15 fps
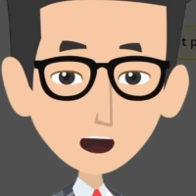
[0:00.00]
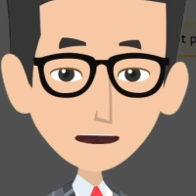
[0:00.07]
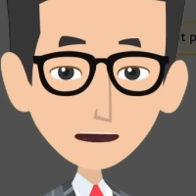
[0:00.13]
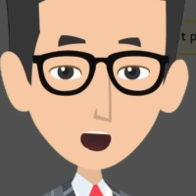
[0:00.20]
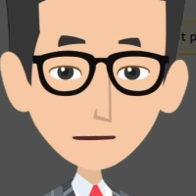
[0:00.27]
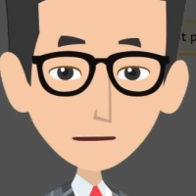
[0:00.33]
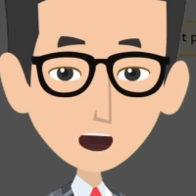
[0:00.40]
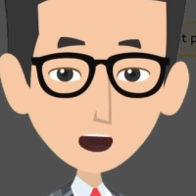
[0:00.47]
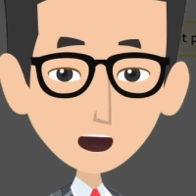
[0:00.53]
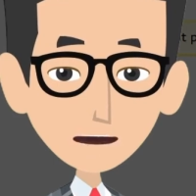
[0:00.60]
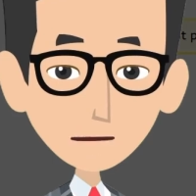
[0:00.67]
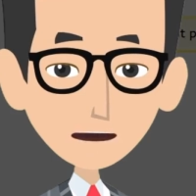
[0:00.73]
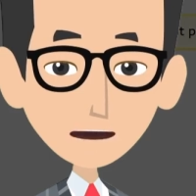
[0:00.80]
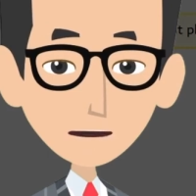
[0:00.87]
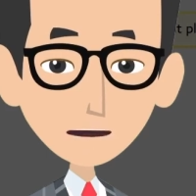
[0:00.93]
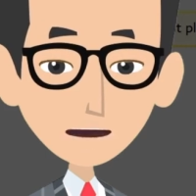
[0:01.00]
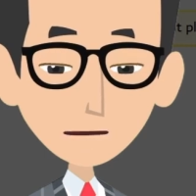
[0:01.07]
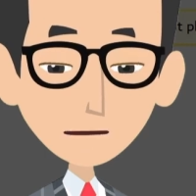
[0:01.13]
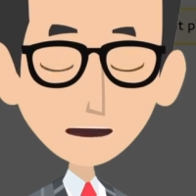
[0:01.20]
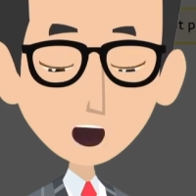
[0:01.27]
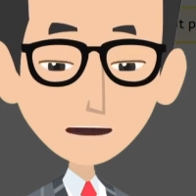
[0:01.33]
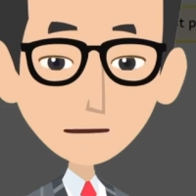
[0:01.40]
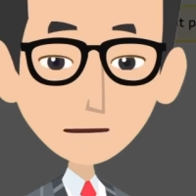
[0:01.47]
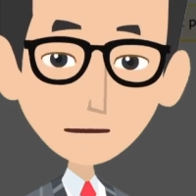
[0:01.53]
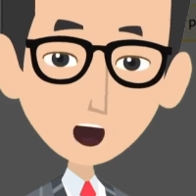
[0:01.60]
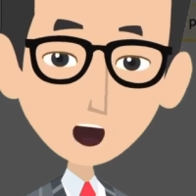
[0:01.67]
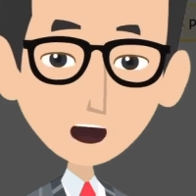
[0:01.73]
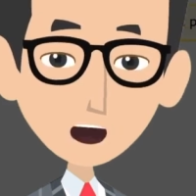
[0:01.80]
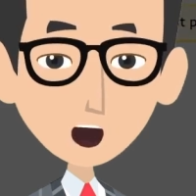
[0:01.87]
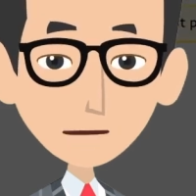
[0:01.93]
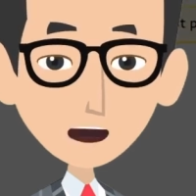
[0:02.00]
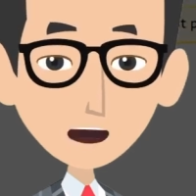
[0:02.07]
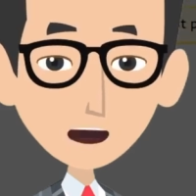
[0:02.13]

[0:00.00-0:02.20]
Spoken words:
response to approved changes in